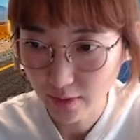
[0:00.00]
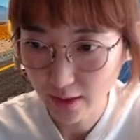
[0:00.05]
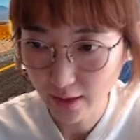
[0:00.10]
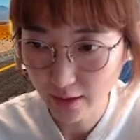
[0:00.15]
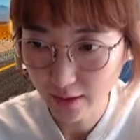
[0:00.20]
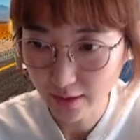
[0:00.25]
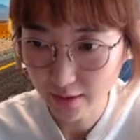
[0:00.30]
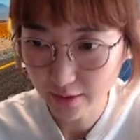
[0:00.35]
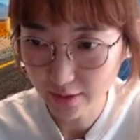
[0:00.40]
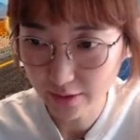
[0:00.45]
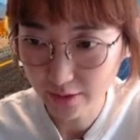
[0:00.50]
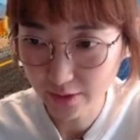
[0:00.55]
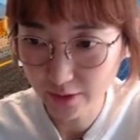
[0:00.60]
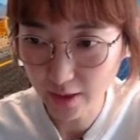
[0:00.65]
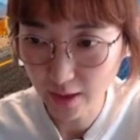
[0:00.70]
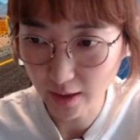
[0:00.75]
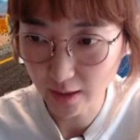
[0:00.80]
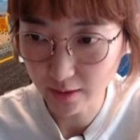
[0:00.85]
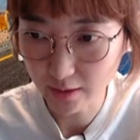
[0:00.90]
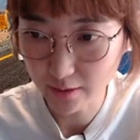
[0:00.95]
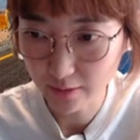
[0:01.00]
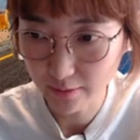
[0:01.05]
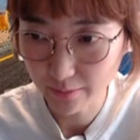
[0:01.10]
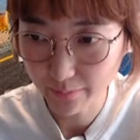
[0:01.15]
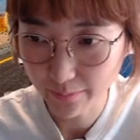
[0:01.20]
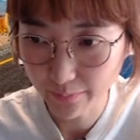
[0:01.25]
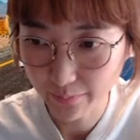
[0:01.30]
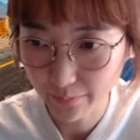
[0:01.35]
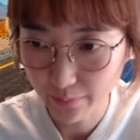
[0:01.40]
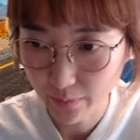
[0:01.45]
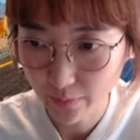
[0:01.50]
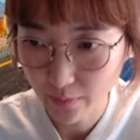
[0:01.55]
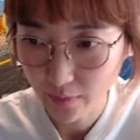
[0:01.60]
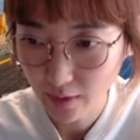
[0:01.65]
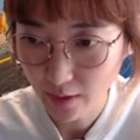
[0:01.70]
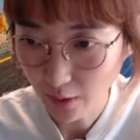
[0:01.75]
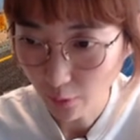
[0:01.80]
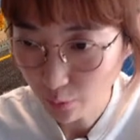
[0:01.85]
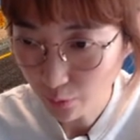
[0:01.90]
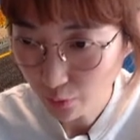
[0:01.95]
Black is dead.
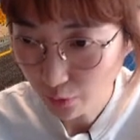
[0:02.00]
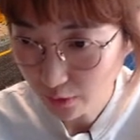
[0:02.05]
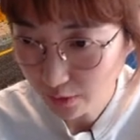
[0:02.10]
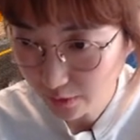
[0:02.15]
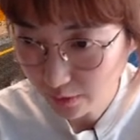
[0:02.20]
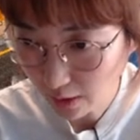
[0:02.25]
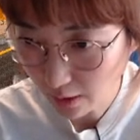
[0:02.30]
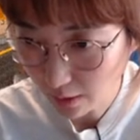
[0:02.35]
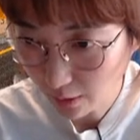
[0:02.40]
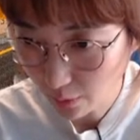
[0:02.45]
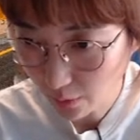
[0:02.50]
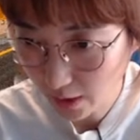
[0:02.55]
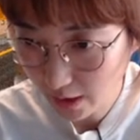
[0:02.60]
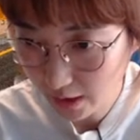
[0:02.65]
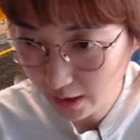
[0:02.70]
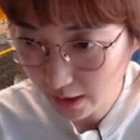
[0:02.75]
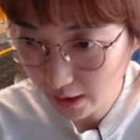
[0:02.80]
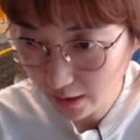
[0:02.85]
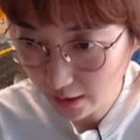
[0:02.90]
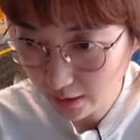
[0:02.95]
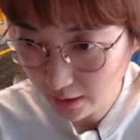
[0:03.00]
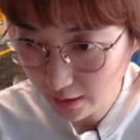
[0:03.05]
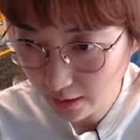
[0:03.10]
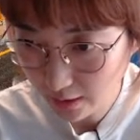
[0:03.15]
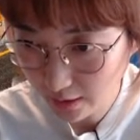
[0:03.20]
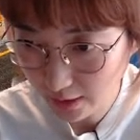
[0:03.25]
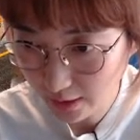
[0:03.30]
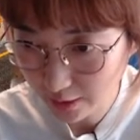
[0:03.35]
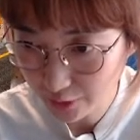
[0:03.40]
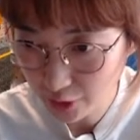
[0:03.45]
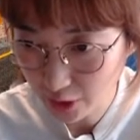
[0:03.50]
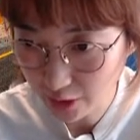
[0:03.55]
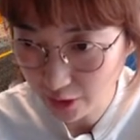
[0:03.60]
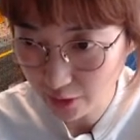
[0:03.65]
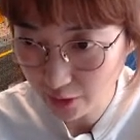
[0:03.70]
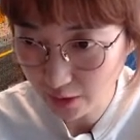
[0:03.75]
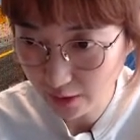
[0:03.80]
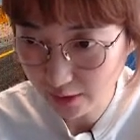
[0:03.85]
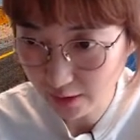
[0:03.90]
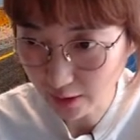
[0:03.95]
Yeah, of course, white can
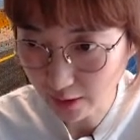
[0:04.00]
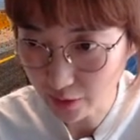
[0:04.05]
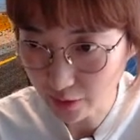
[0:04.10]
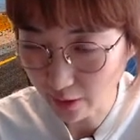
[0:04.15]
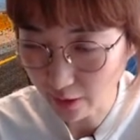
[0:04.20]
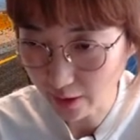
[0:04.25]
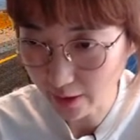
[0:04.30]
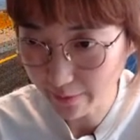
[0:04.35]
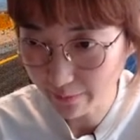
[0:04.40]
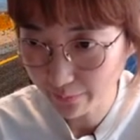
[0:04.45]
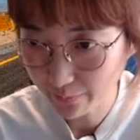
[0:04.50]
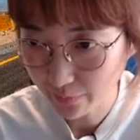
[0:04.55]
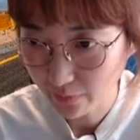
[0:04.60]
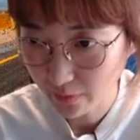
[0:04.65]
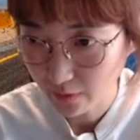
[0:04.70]
exchange this Atari.